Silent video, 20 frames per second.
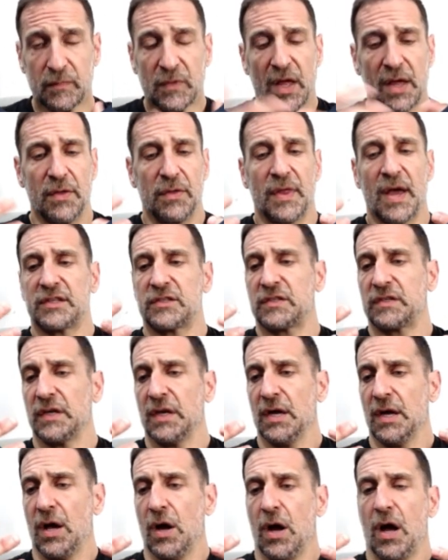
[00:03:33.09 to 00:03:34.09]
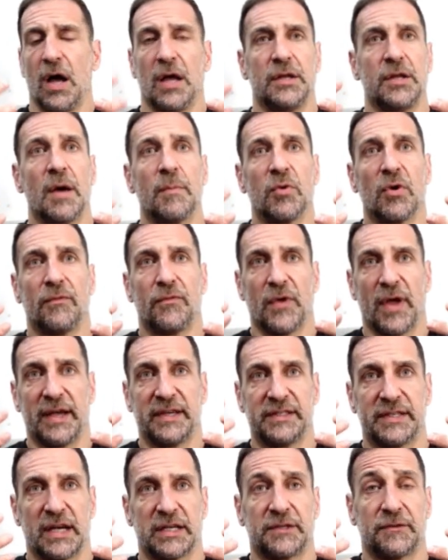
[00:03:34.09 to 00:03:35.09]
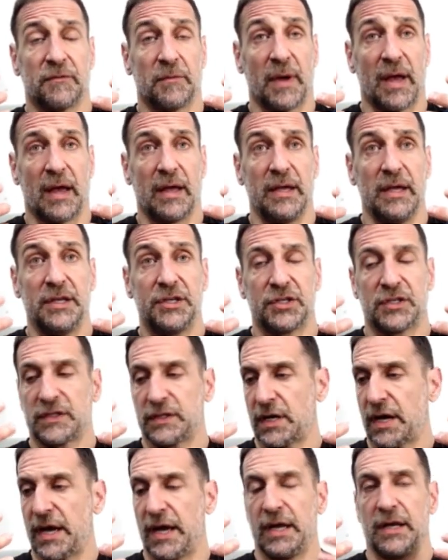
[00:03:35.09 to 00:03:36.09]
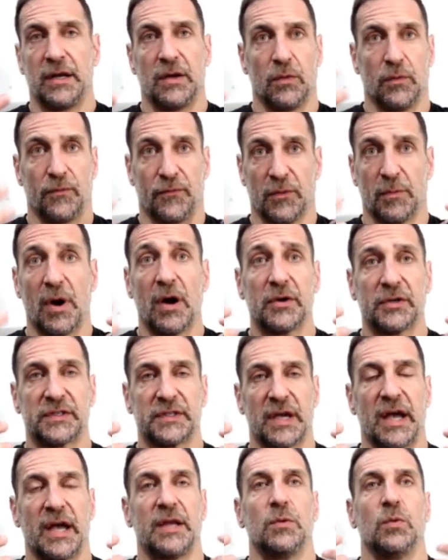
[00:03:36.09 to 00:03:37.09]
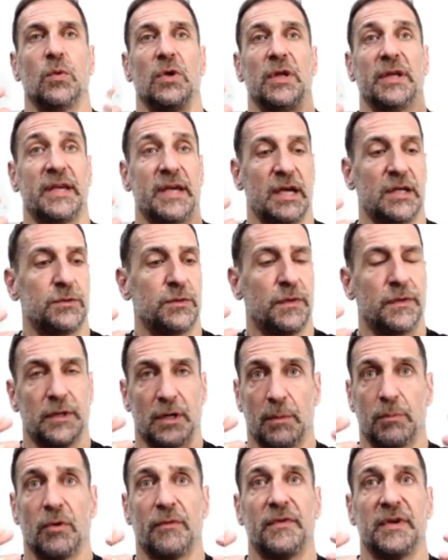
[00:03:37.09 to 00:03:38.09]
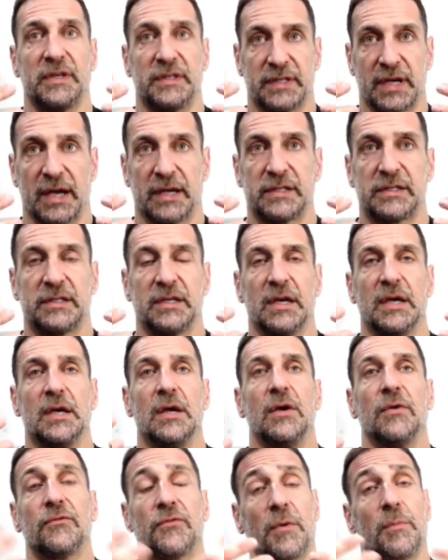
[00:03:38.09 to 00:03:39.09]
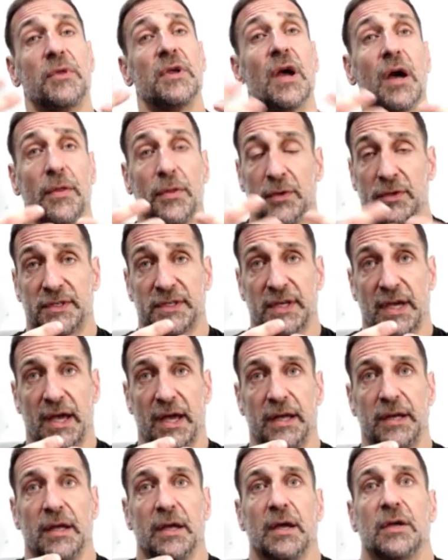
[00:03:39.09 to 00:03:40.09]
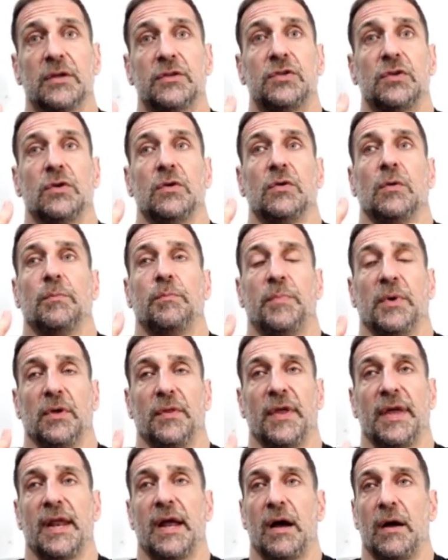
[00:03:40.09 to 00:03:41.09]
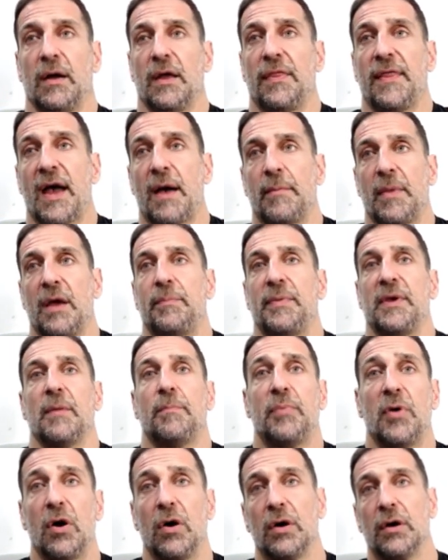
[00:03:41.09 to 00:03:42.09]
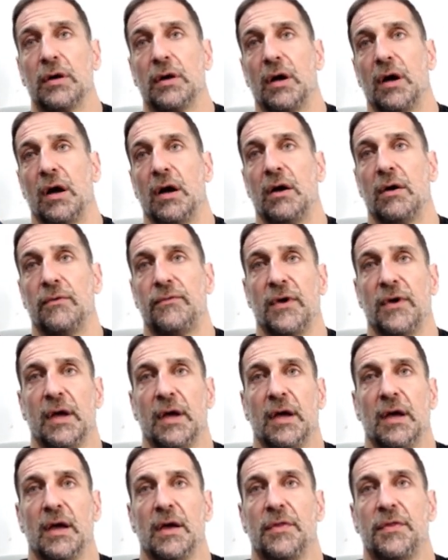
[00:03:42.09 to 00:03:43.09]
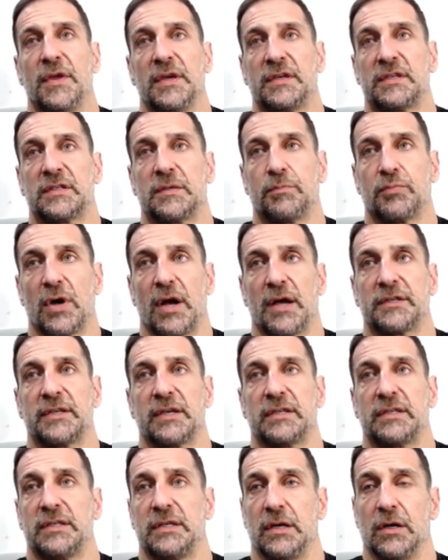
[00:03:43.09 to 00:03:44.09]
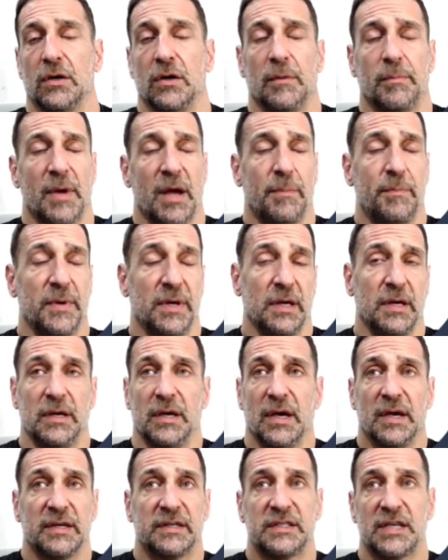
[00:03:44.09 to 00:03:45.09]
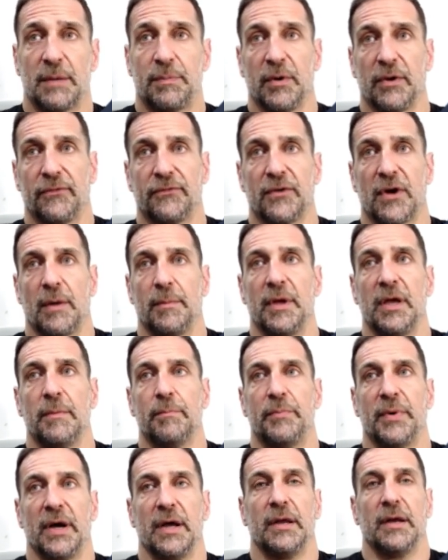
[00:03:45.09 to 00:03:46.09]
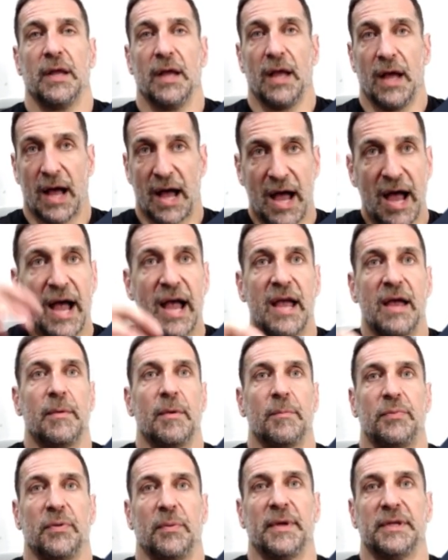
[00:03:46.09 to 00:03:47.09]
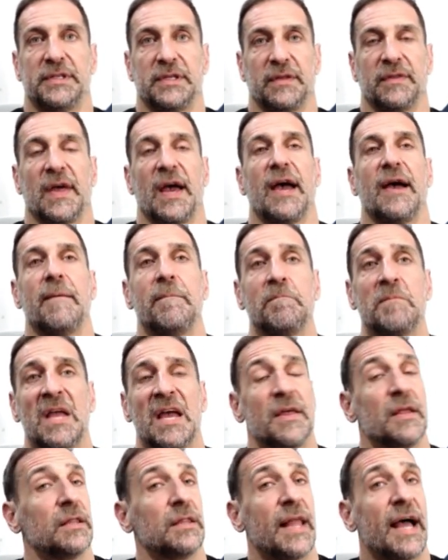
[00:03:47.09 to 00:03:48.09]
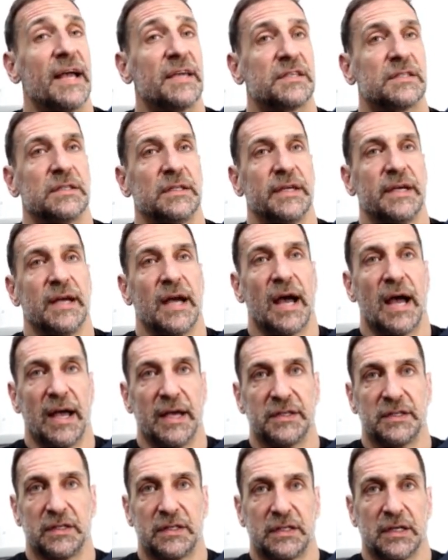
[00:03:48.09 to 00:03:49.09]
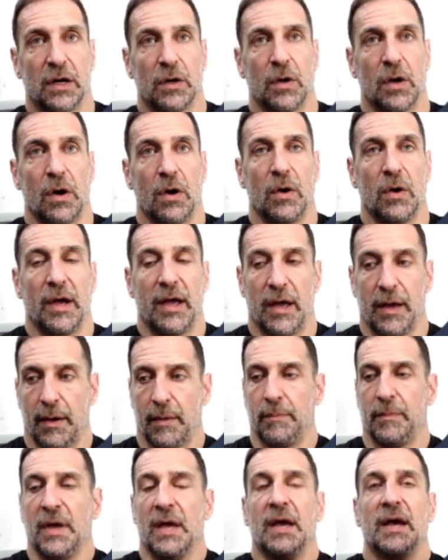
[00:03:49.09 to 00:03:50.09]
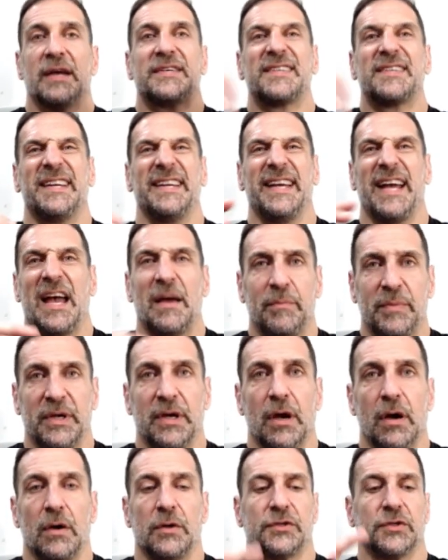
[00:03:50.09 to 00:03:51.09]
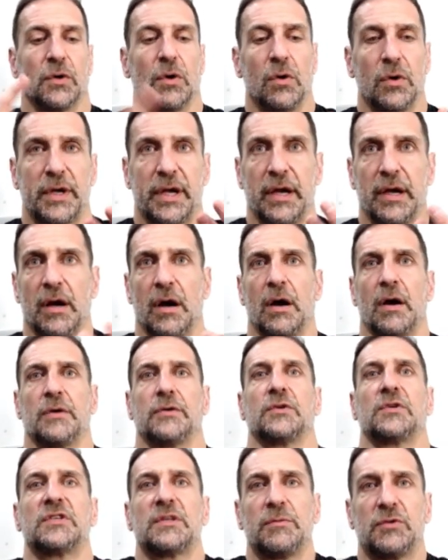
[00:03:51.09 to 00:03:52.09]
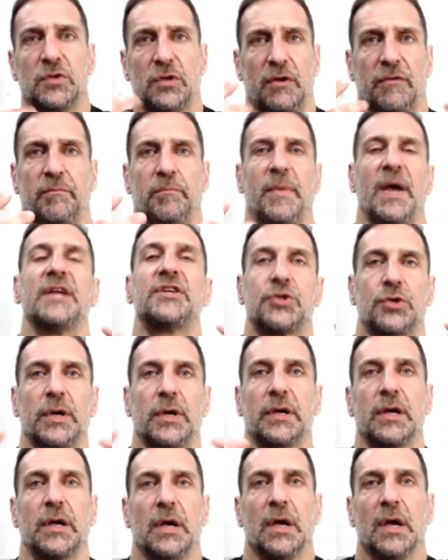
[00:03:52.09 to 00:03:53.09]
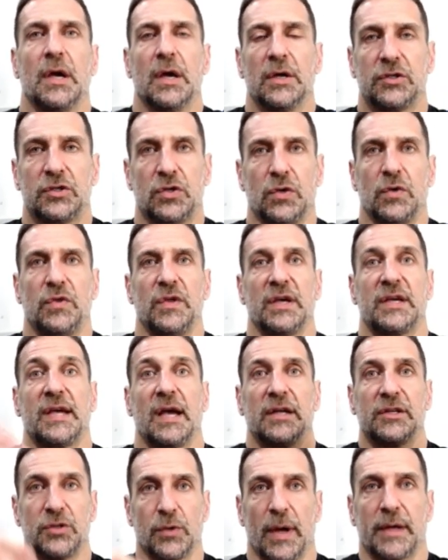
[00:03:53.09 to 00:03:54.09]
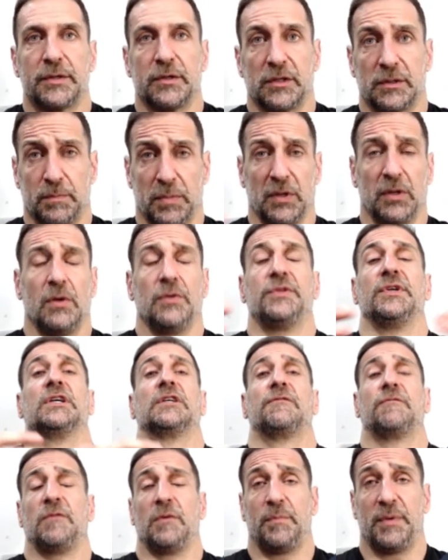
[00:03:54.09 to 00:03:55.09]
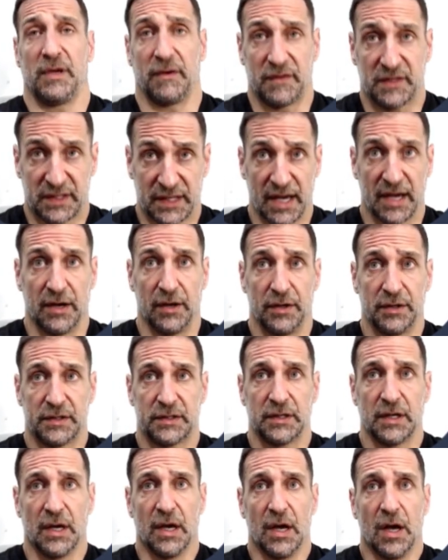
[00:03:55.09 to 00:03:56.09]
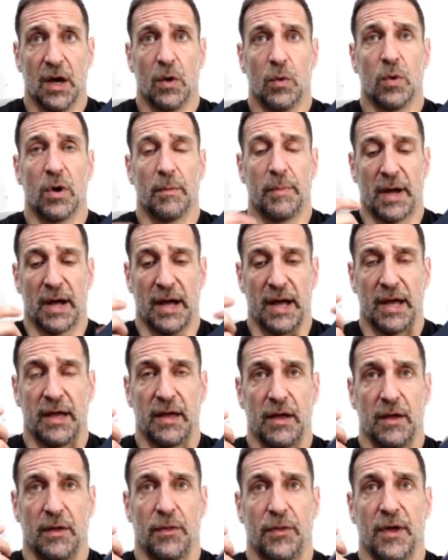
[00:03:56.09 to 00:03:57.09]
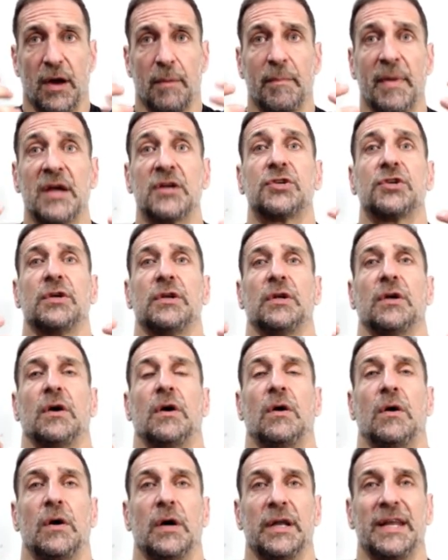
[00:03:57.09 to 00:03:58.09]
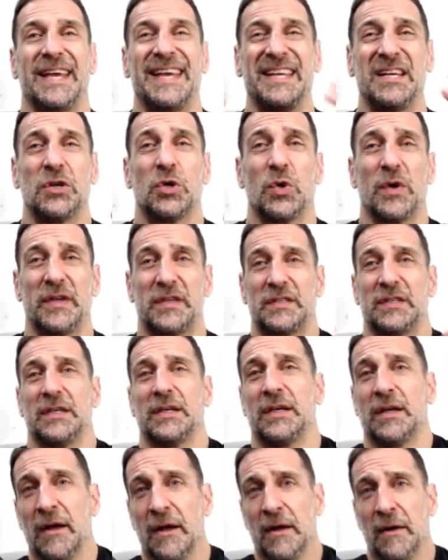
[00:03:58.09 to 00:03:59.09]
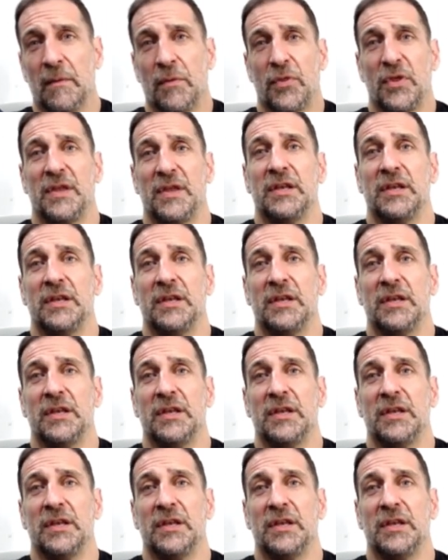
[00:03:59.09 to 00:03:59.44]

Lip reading: And that's a number of execs from each side, from our side, will engage with a number of execs from the other side to build that out. And that might be a part of this process here. It might be separate from it, but I am implementing that. And then lastly, I as a CRO am assigning MBOs or OKRs or some sort of metric to the account directors below the SVP of sales, whereby they're measured on increasing the